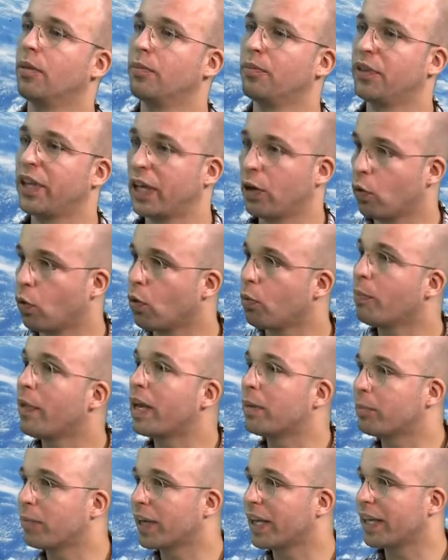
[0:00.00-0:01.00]
they all
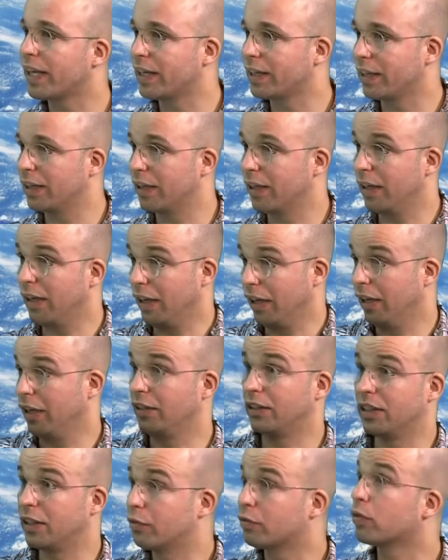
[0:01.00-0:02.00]
may play a
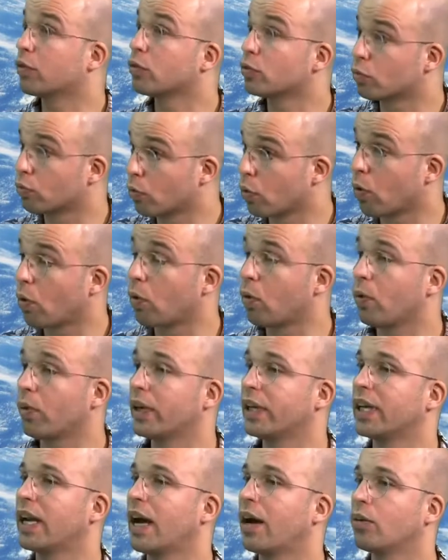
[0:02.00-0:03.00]
different role
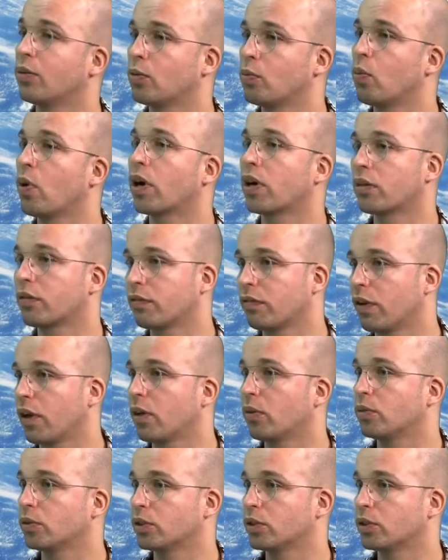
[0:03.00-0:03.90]
in how the water flows.